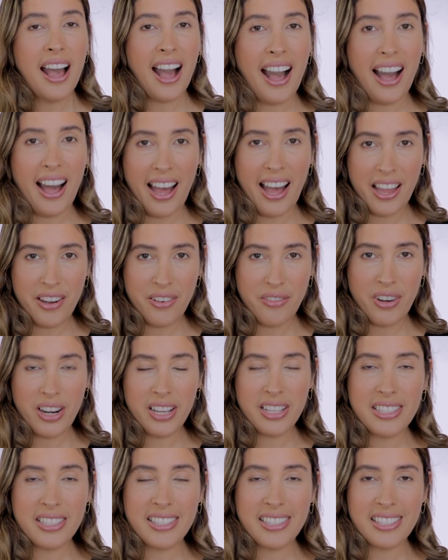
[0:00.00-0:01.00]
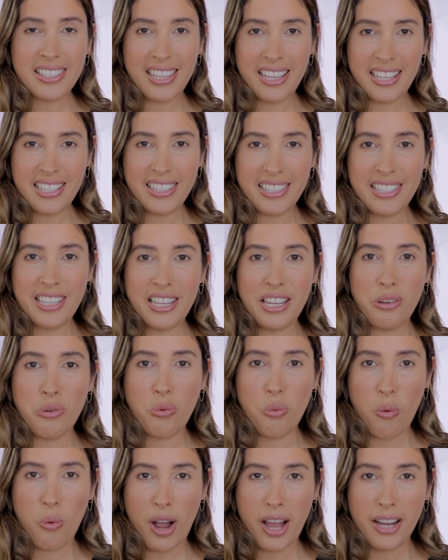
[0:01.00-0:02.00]

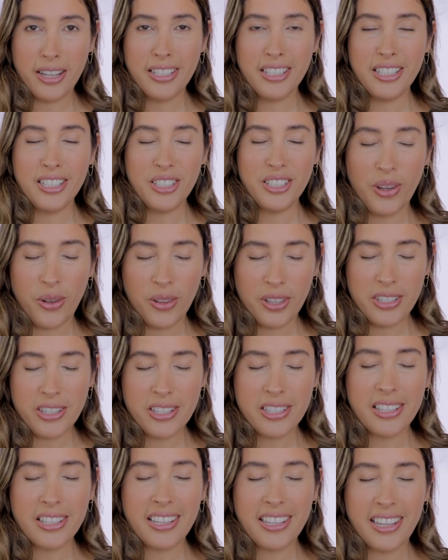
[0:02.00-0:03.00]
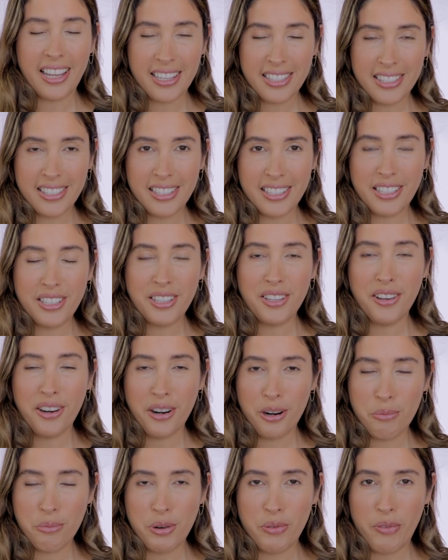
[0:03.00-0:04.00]
$161. Yes, you
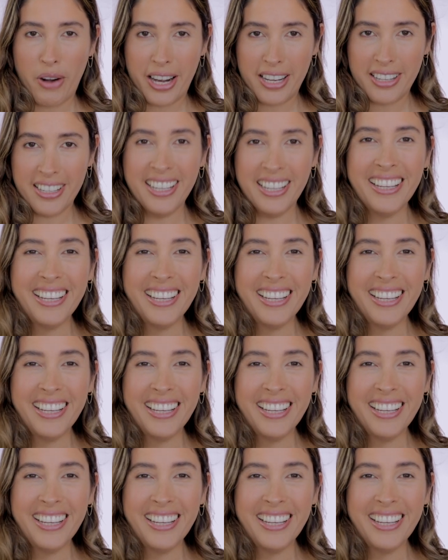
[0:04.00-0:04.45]
heard me right.